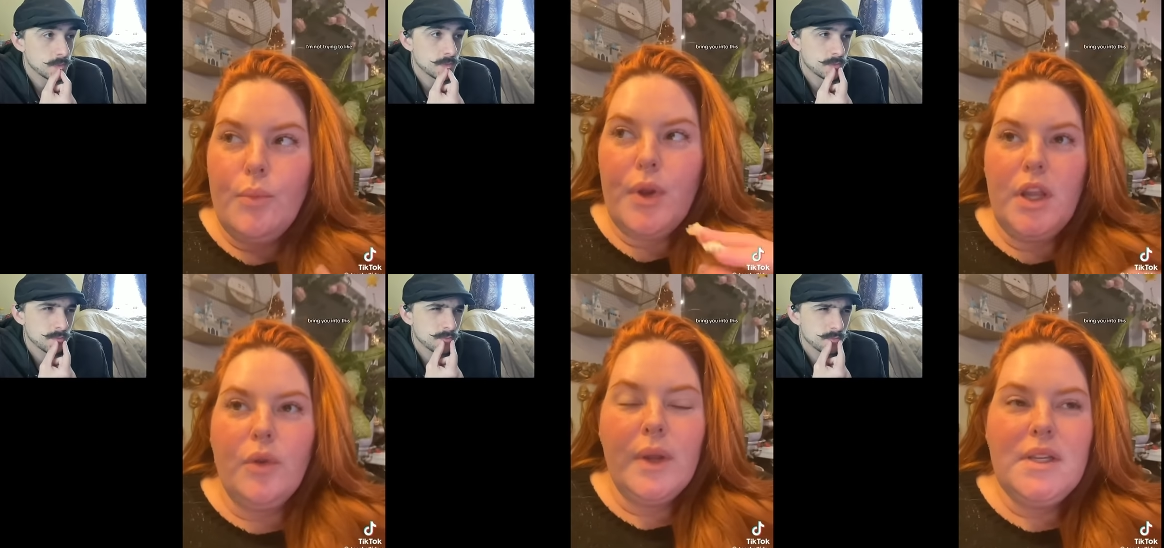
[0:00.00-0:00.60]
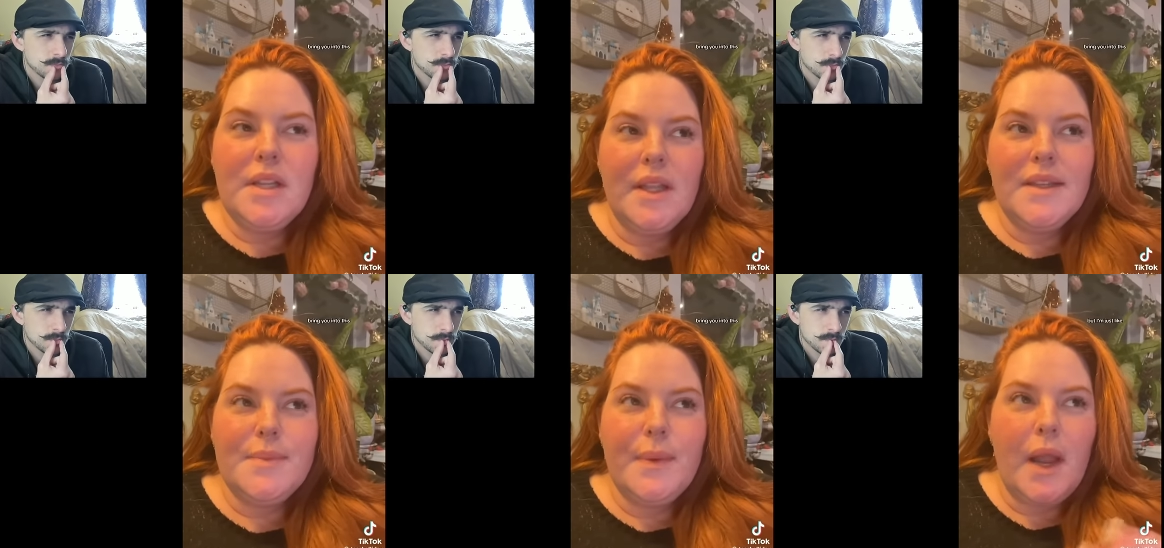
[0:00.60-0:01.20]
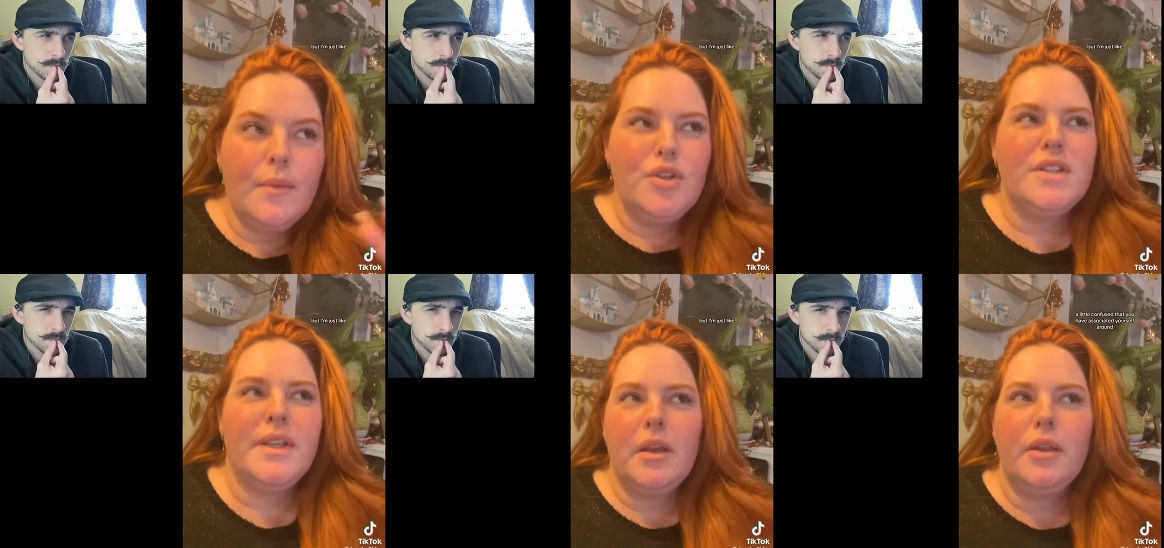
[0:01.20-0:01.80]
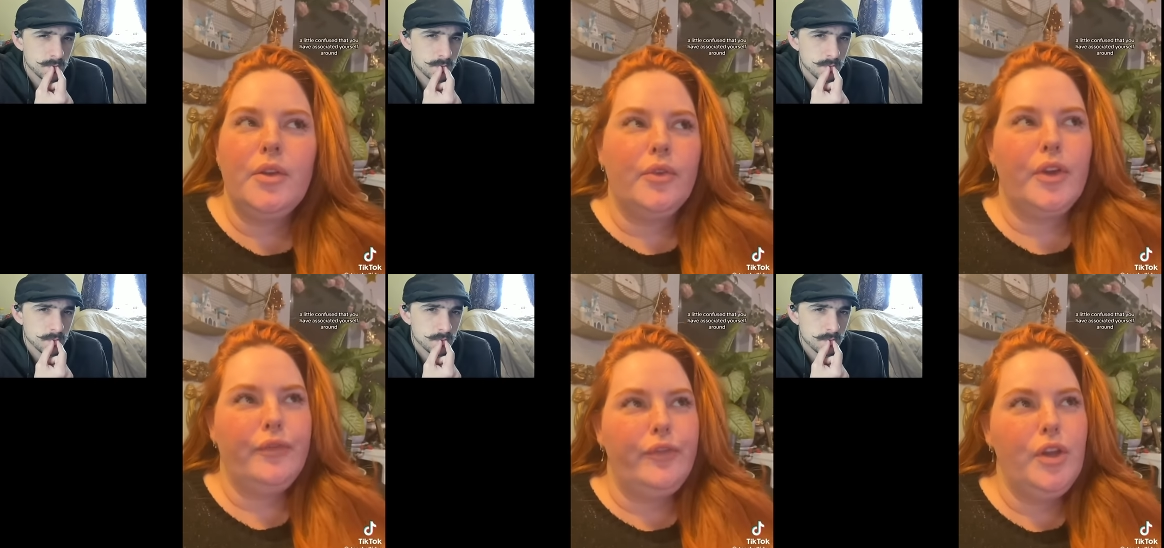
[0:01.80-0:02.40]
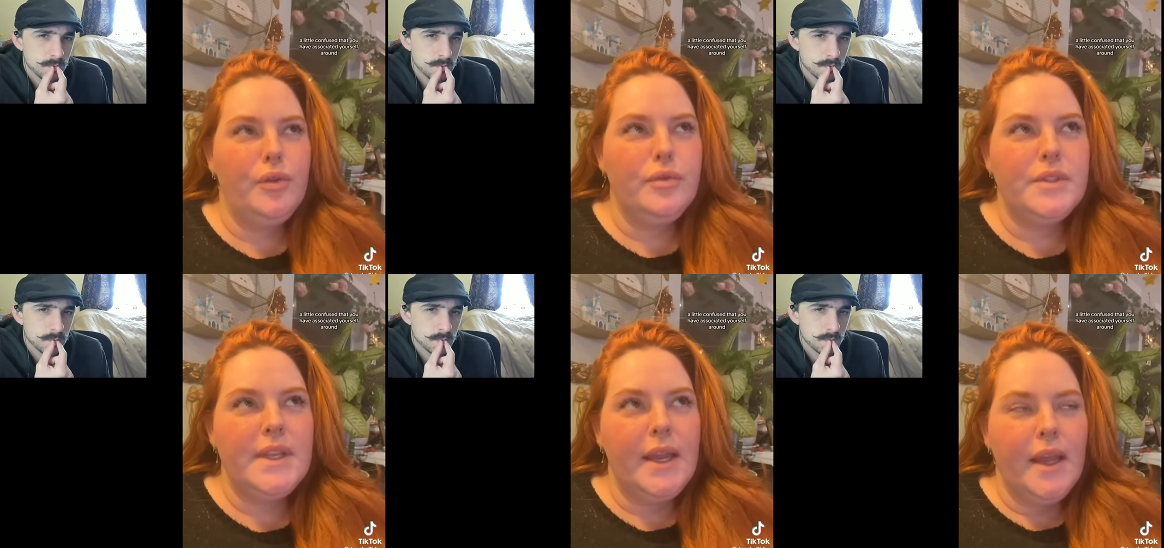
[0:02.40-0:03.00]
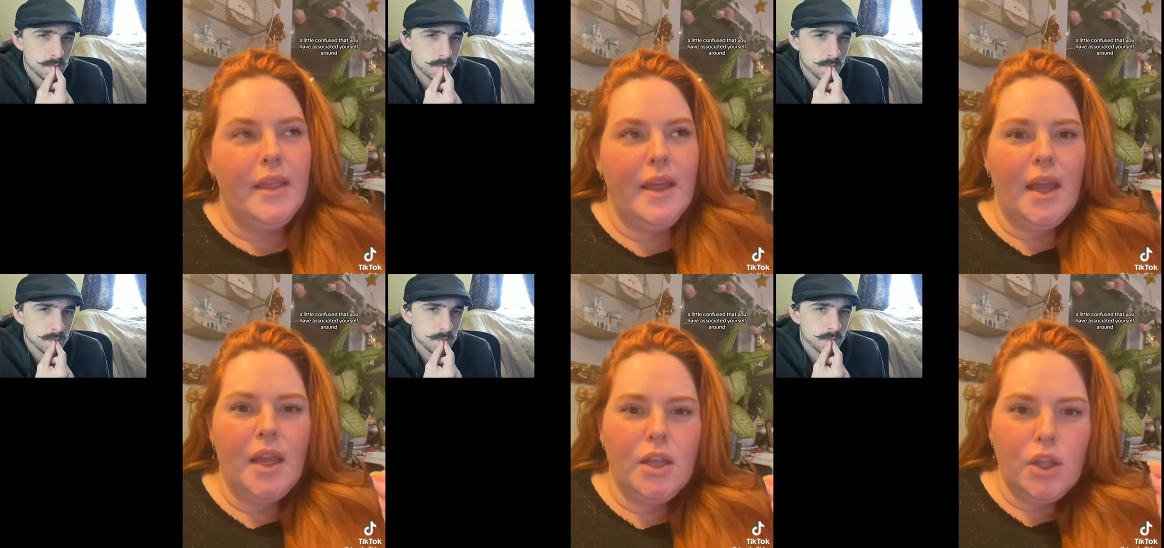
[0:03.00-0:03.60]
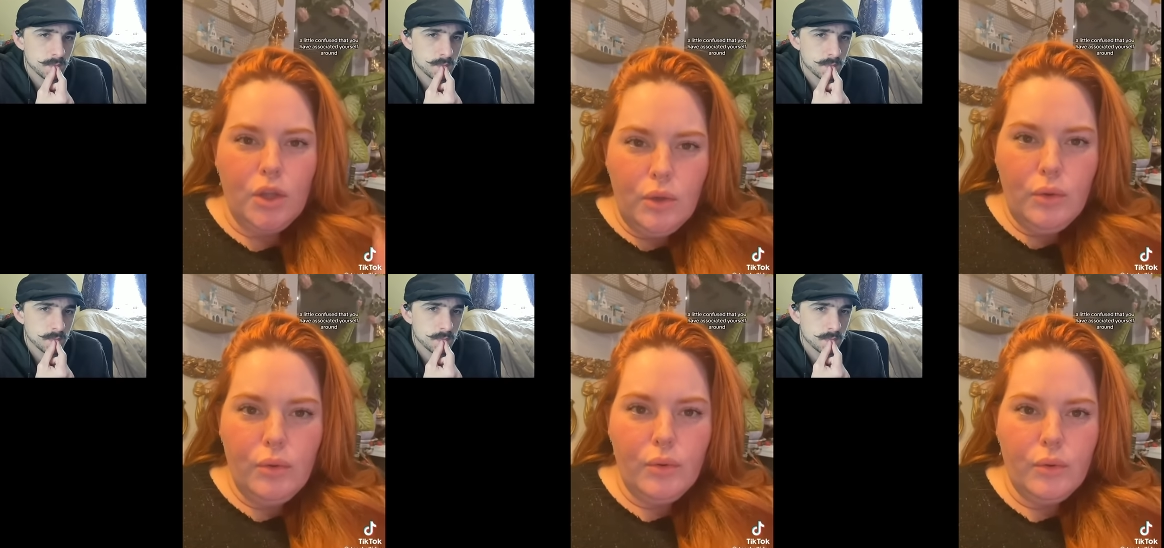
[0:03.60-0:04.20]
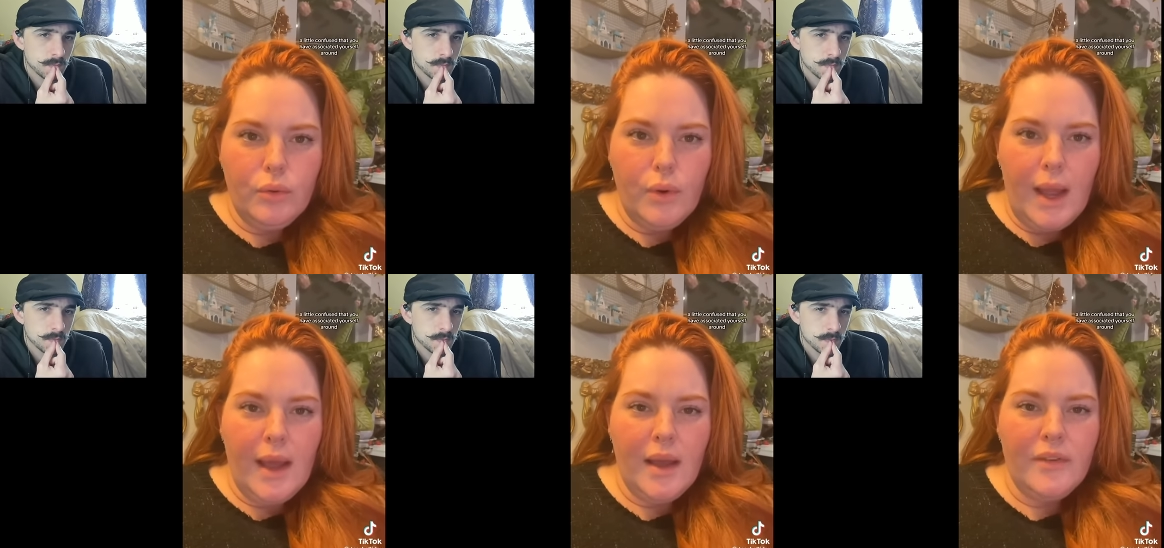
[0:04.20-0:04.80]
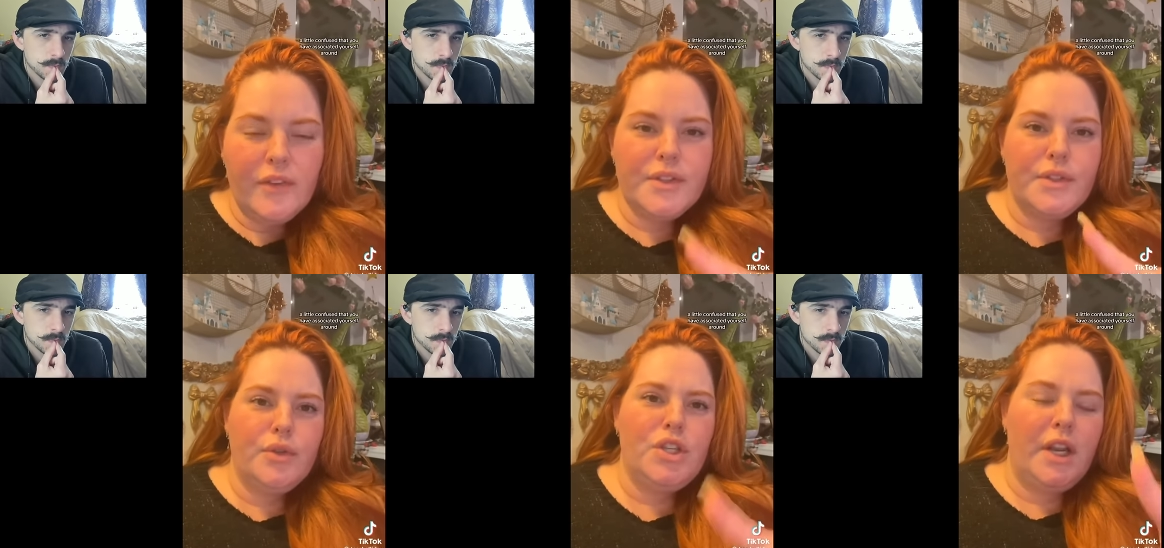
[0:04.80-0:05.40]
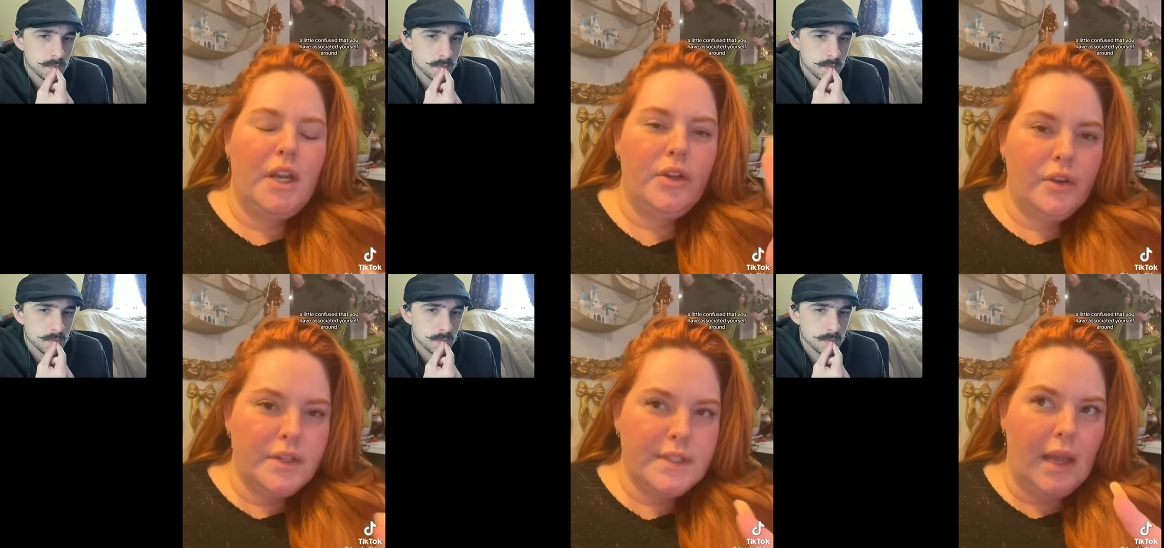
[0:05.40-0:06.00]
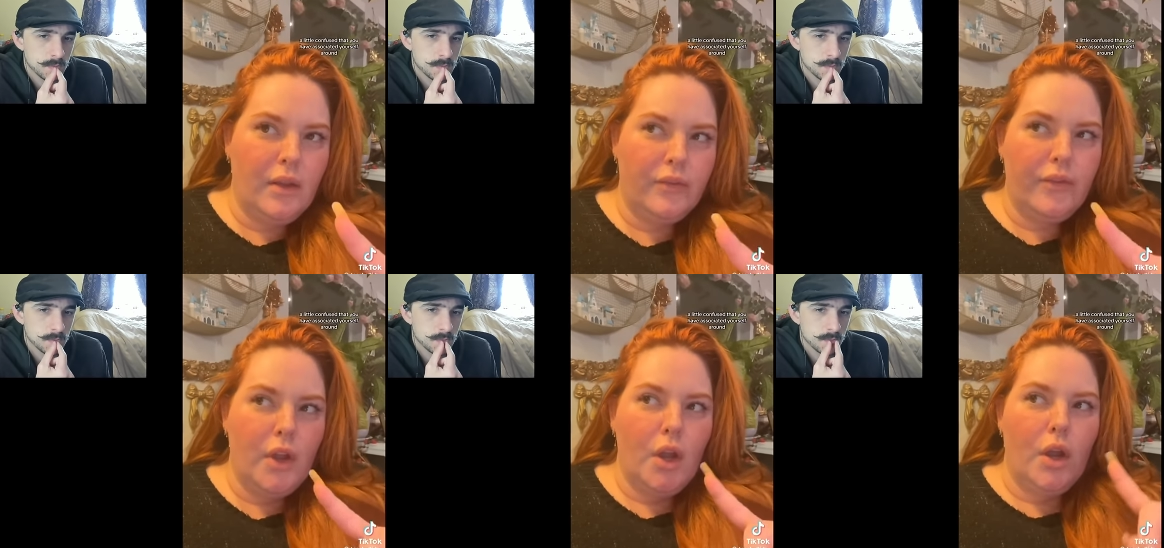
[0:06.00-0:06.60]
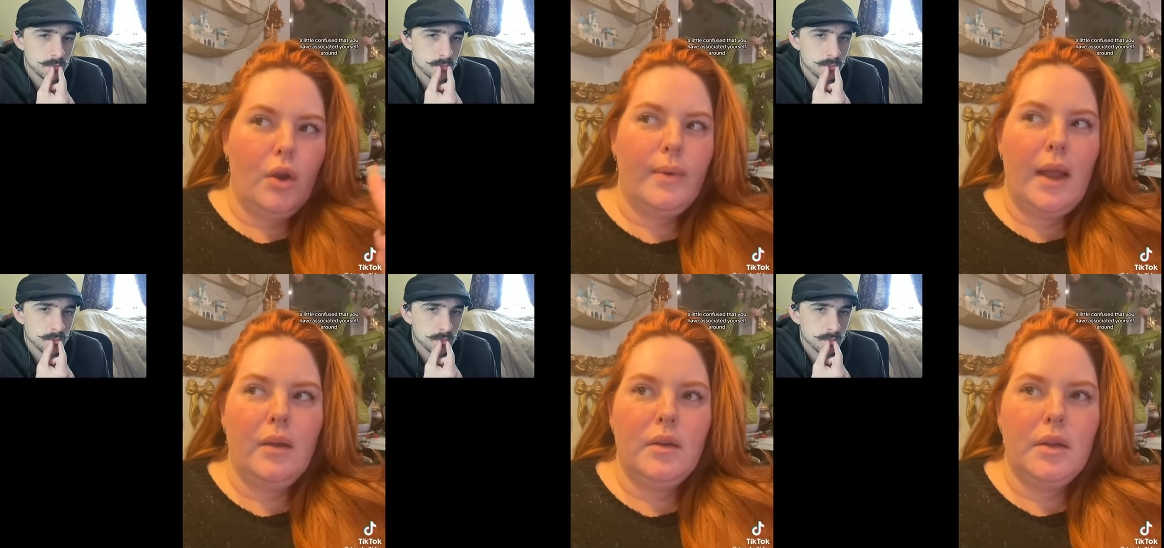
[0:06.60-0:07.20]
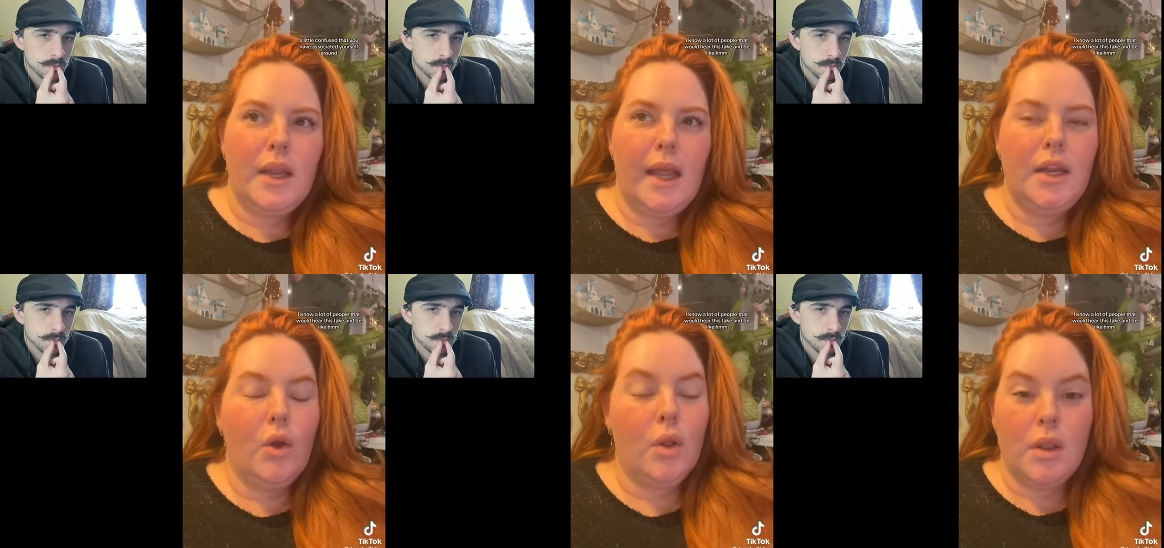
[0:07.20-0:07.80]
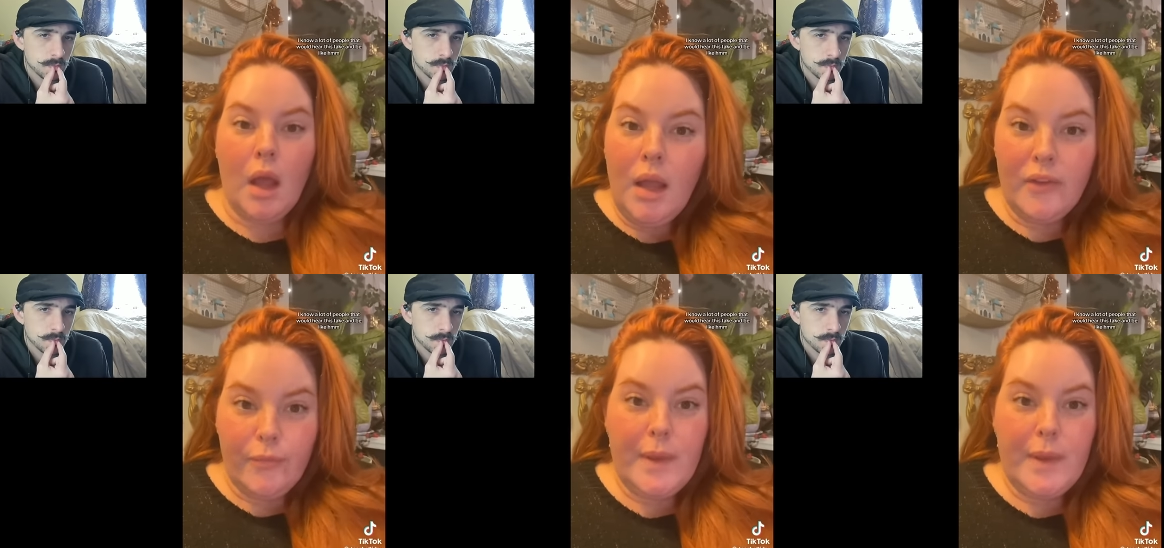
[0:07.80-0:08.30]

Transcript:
Speaker 1: bring you into this, but I'm just like a little confused that you have associated yourself around. I know a lot of